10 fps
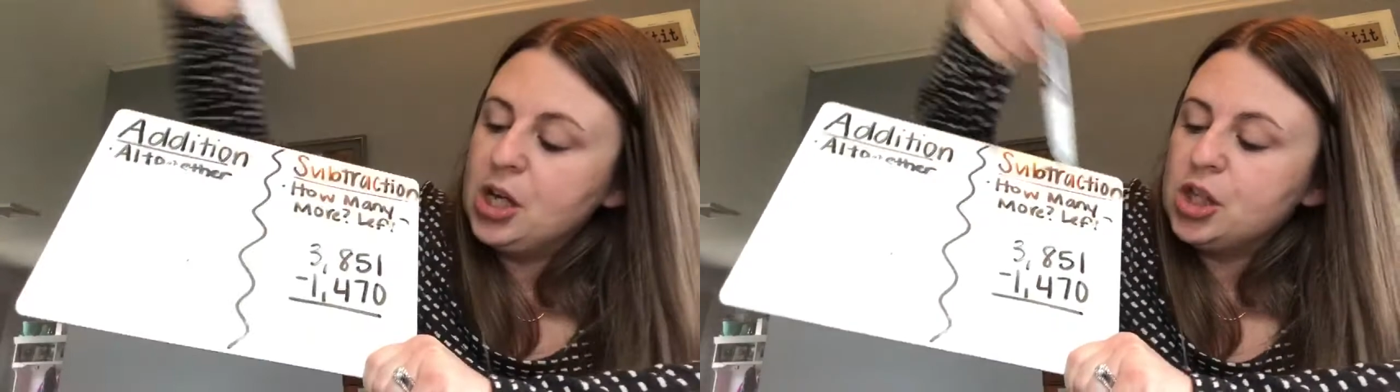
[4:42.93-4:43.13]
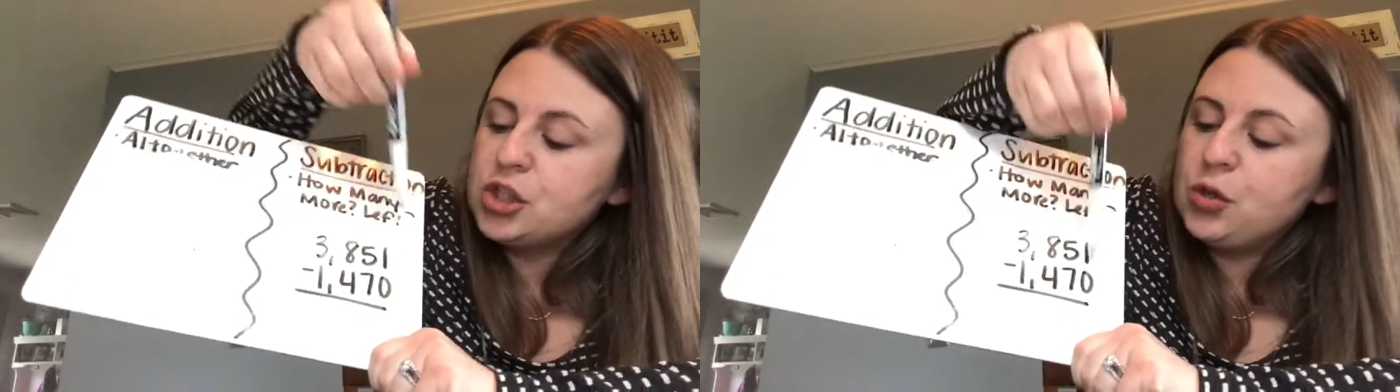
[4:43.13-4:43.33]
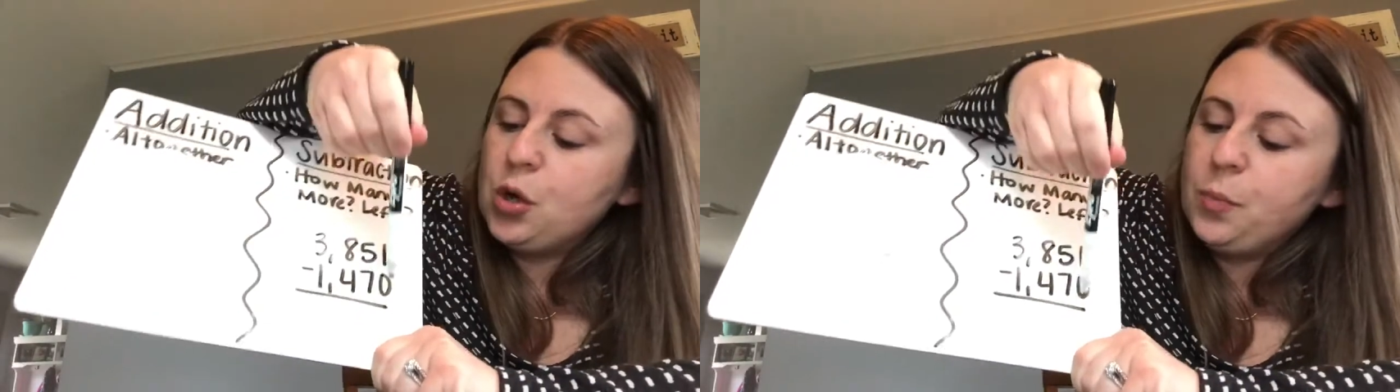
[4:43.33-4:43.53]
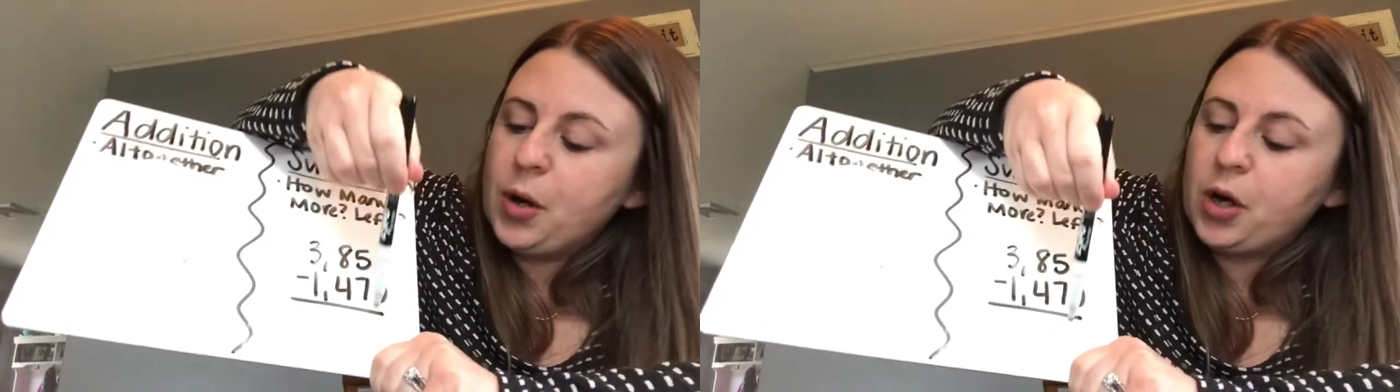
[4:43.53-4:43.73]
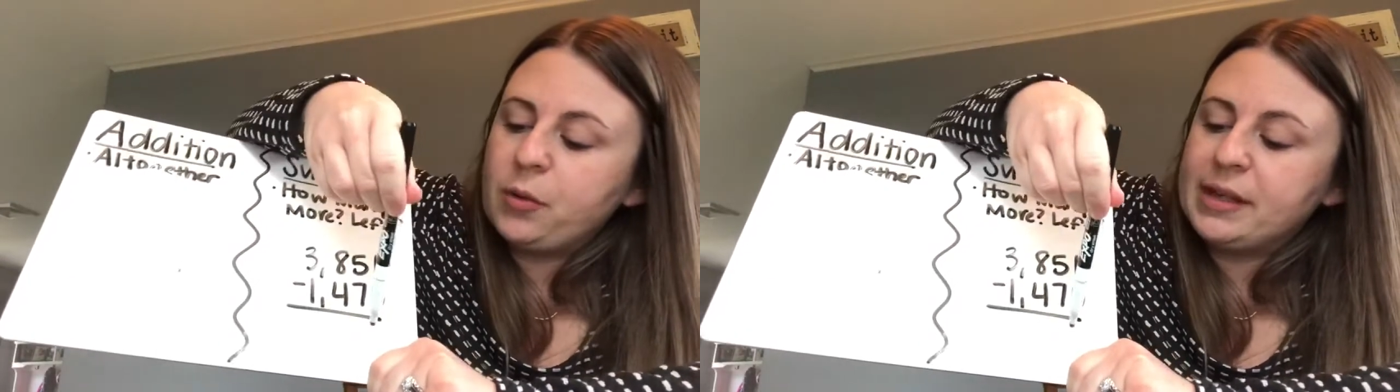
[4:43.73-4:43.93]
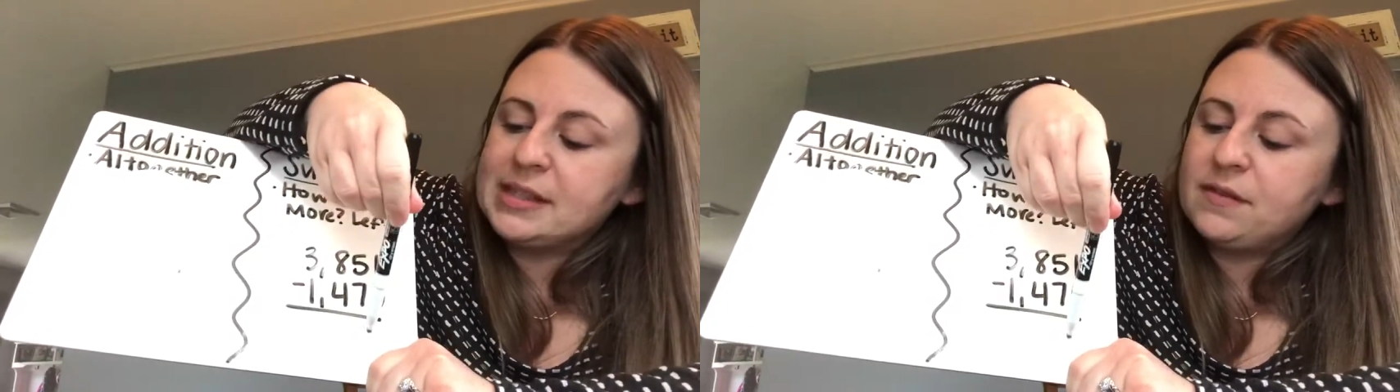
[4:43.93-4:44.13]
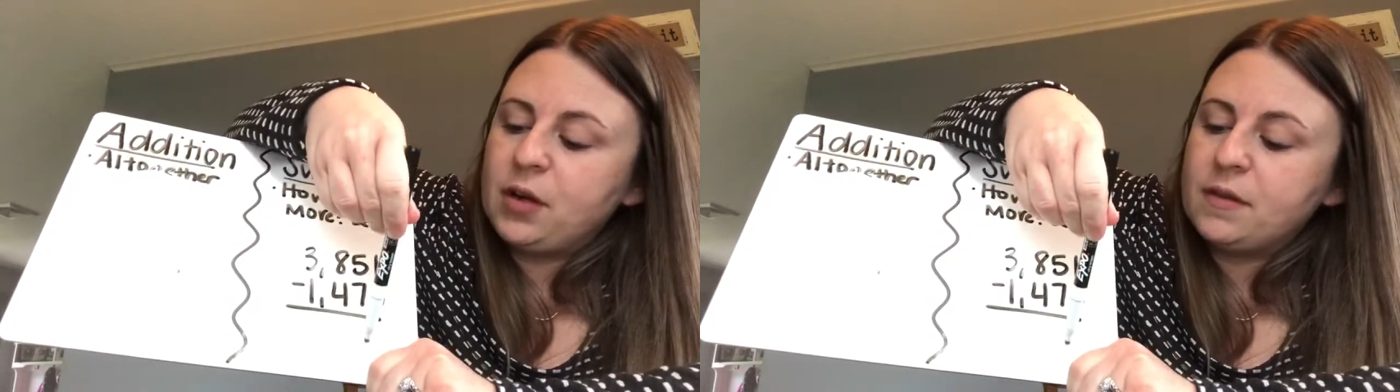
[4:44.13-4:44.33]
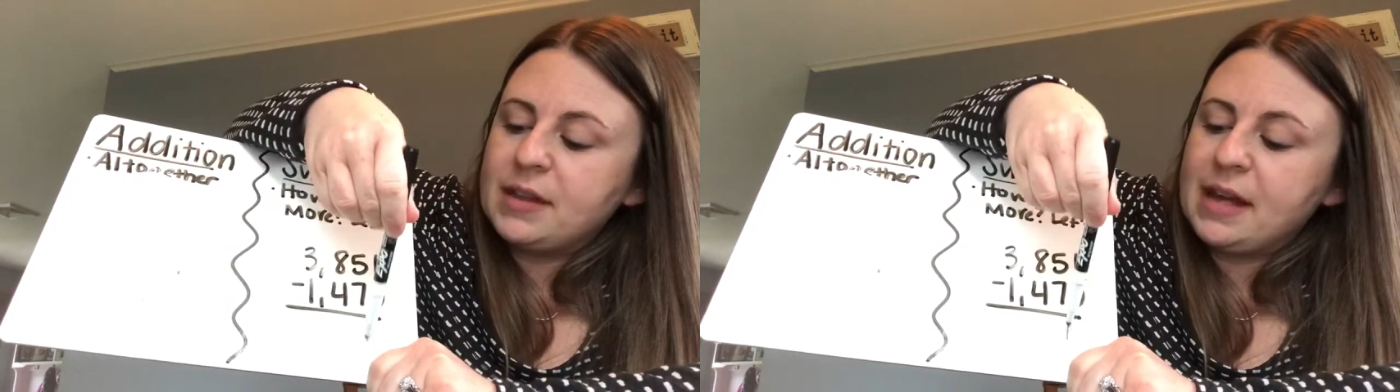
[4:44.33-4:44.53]
So no borrowing is
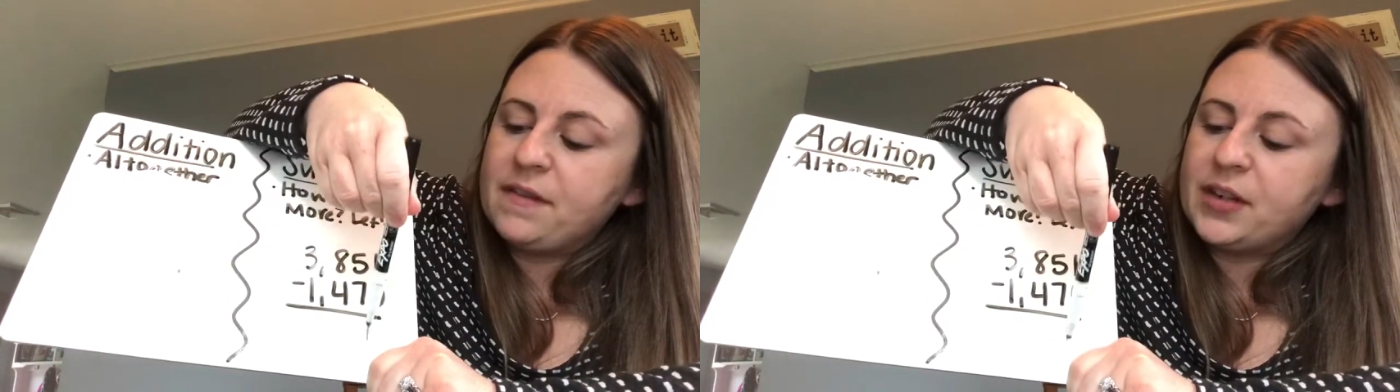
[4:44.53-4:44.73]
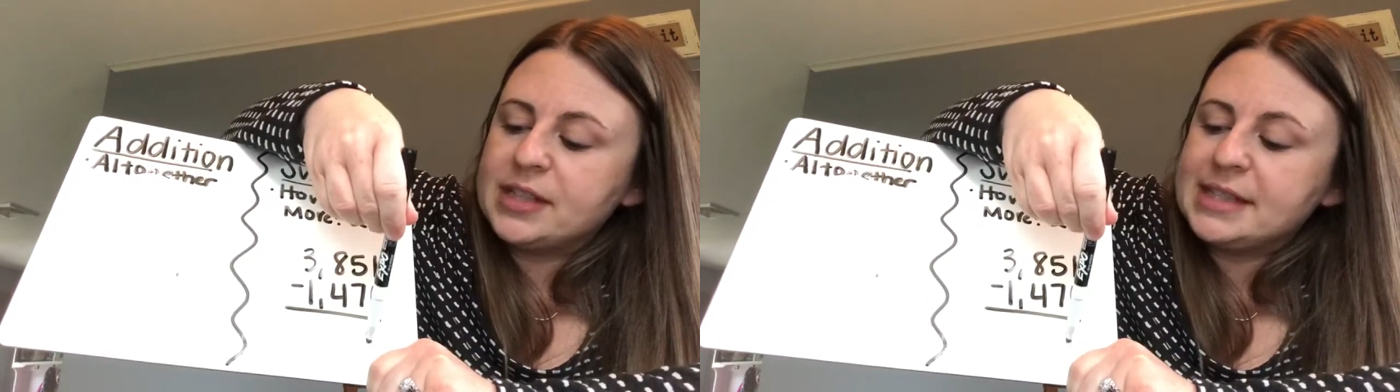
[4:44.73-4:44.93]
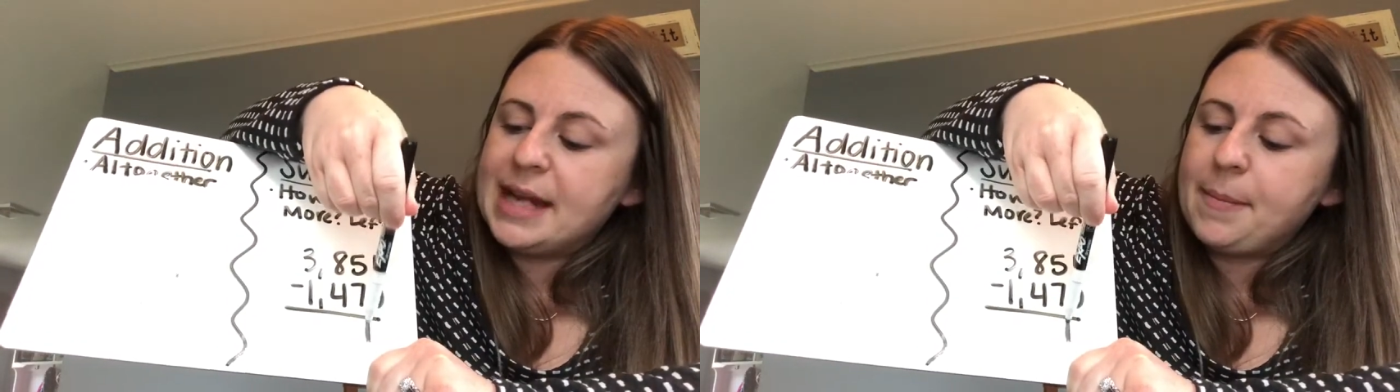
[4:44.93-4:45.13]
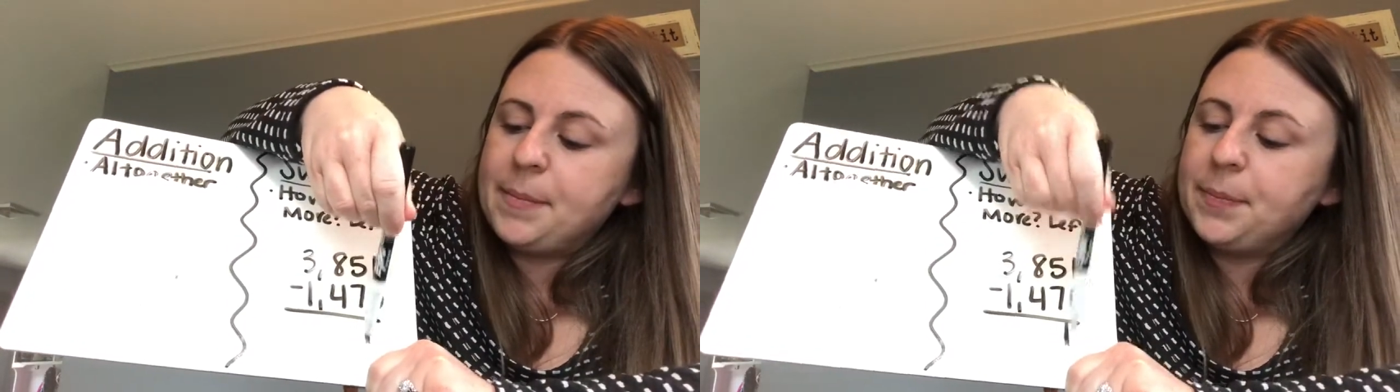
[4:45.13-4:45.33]
involved in that first step.